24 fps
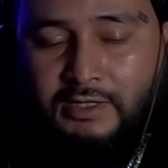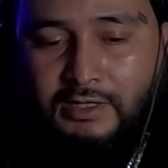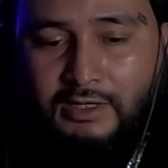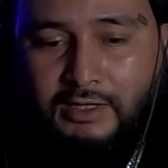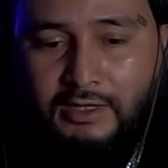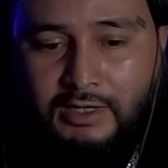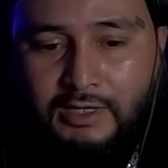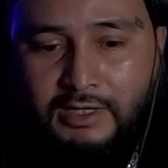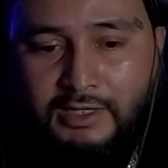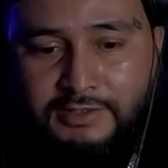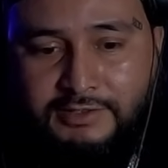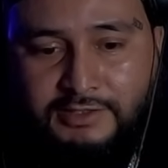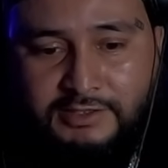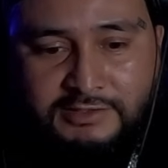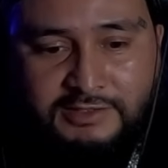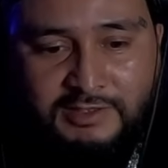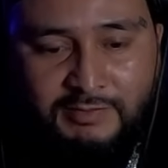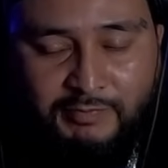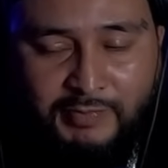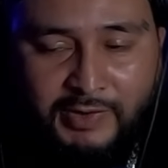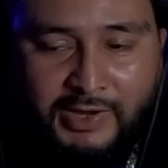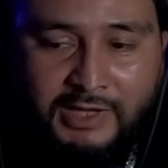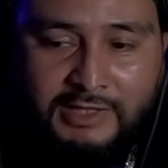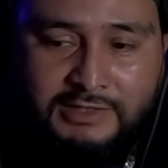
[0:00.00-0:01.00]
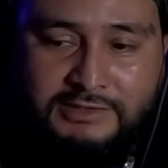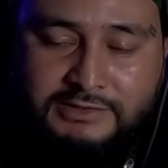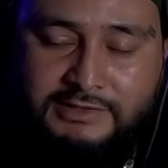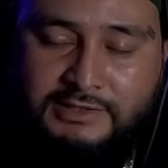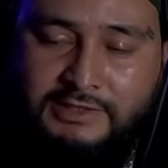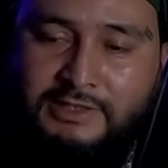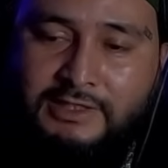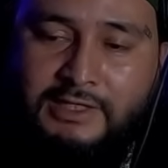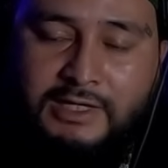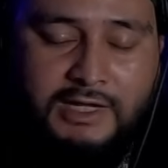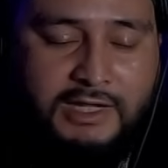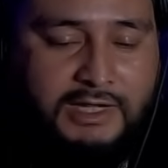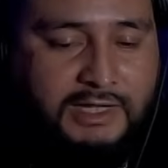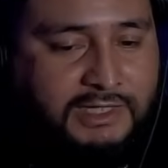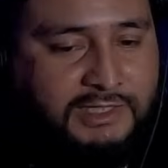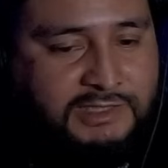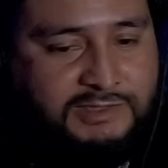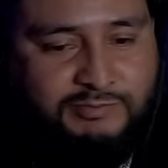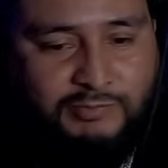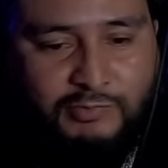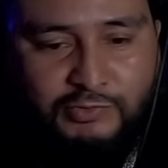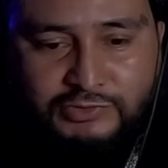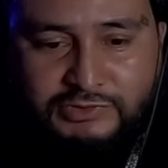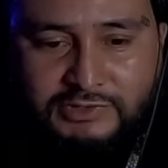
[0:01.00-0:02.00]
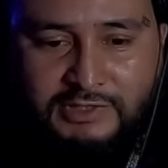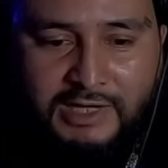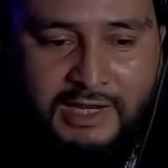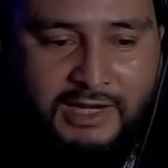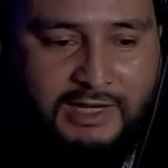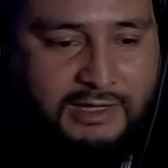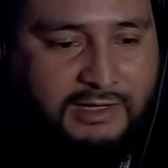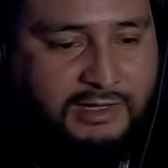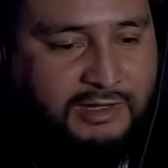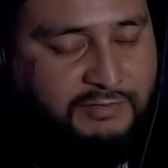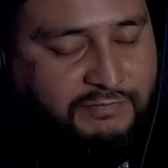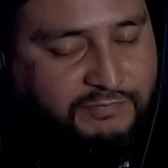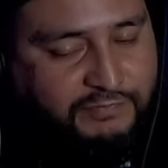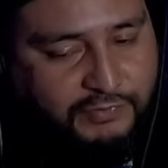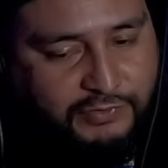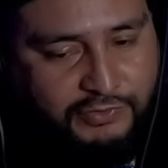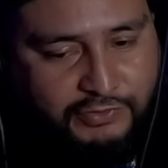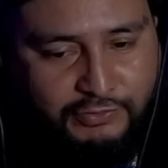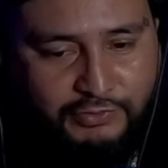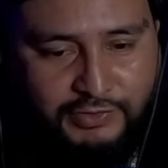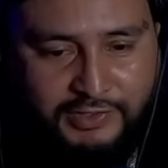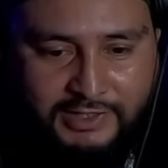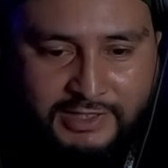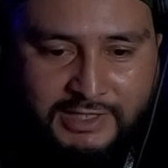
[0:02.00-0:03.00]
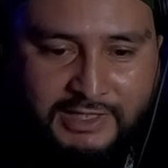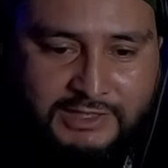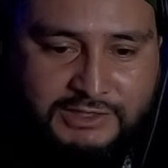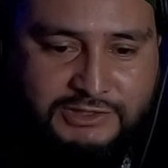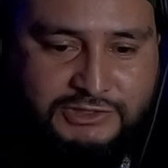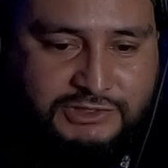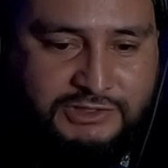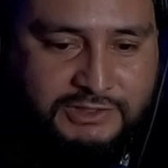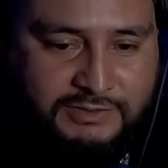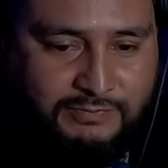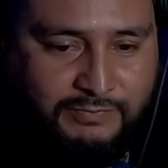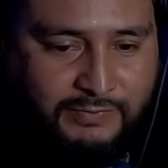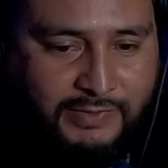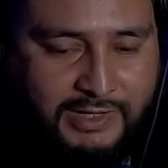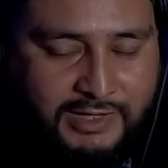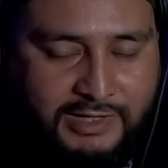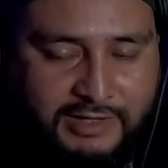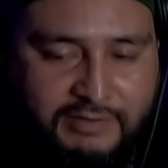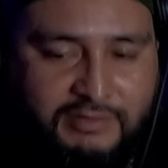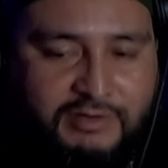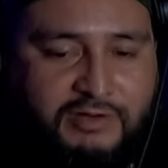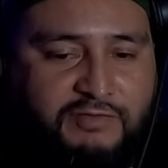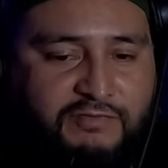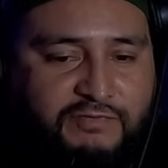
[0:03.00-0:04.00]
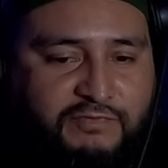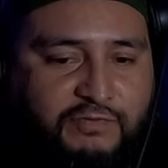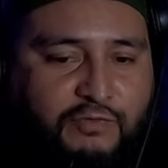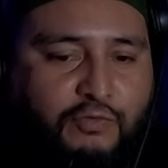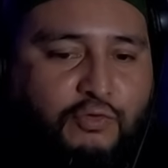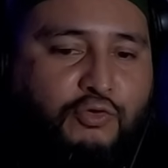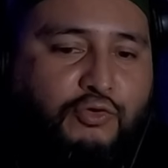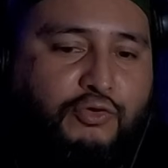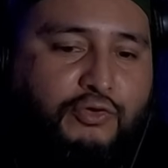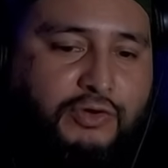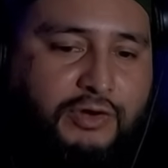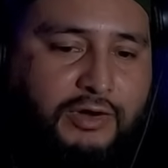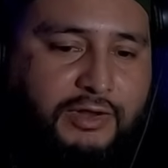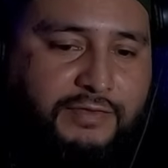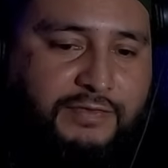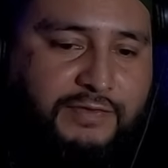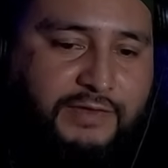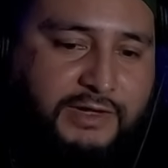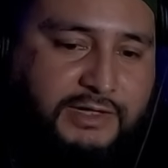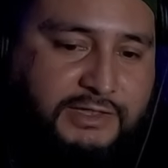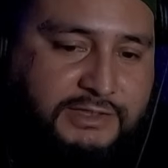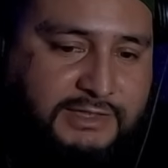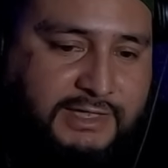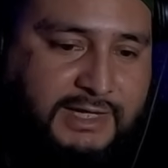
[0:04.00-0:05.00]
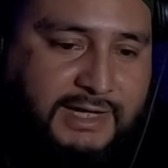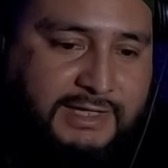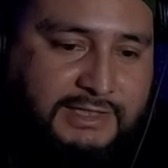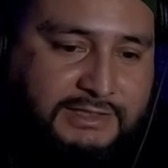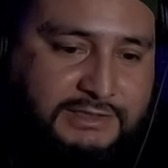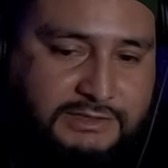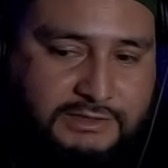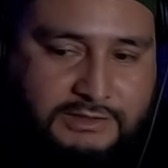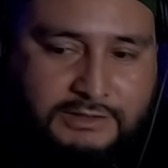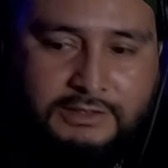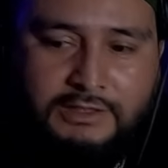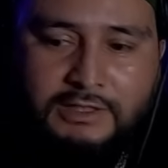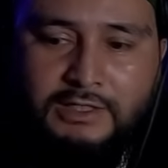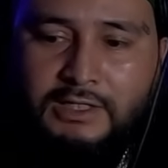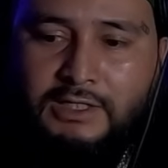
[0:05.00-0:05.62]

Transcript: The deposit is most likely for you to get shit ready for the date.